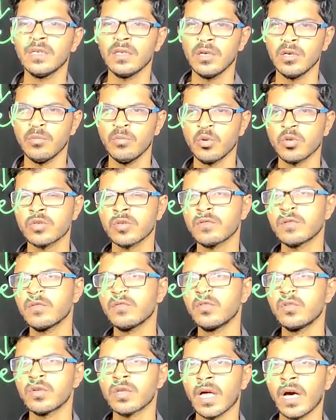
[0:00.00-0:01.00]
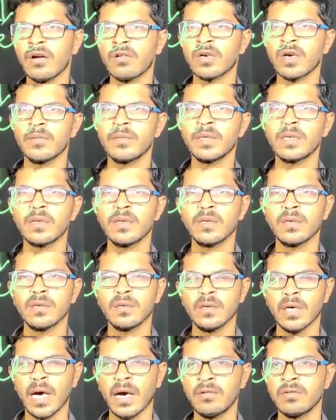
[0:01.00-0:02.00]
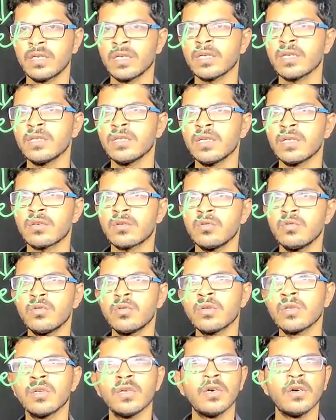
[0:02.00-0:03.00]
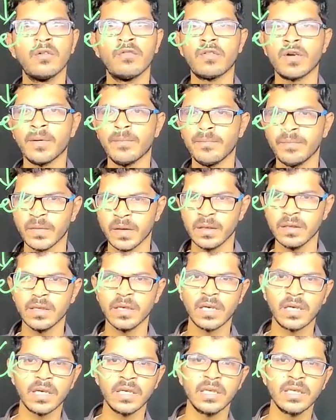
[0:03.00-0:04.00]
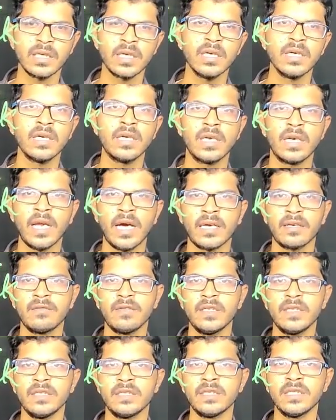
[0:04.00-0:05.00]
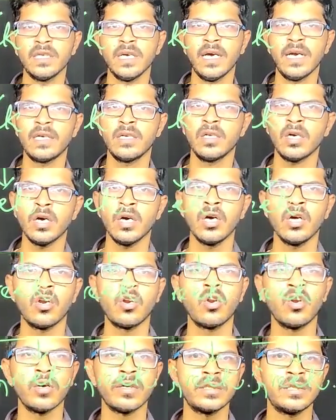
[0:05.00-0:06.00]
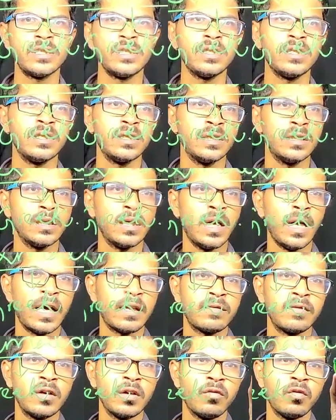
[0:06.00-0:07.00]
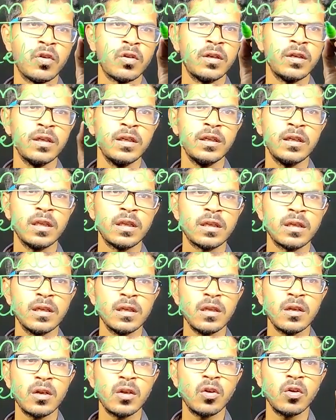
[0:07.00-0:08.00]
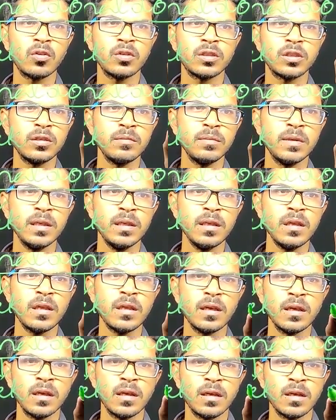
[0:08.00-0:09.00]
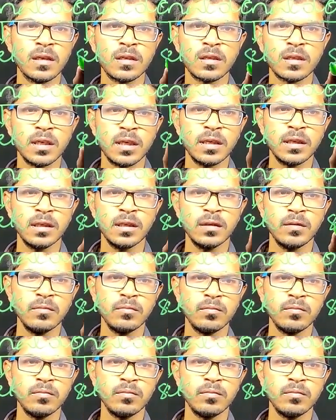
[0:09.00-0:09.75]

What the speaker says: most of the words have taken their roots from the Greek language. And logy, as we have already discussed, logy means study.